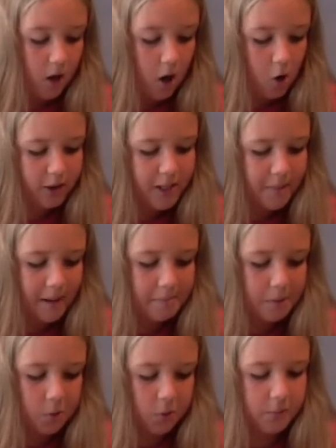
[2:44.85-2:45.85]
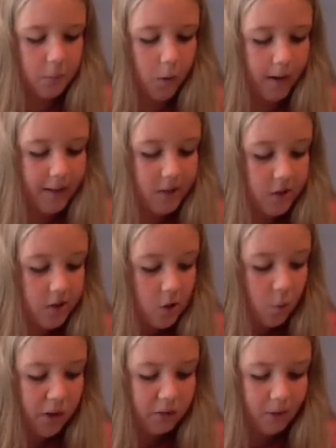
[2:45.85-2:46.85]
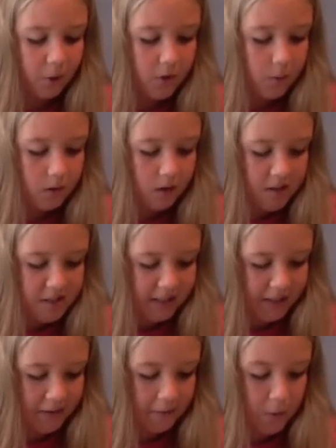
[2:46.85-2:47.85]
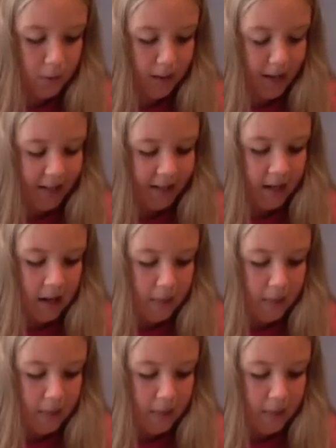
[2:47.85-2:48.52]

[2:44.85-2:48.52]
Only by boat, the boy answered. We'll row you across later if you'd like.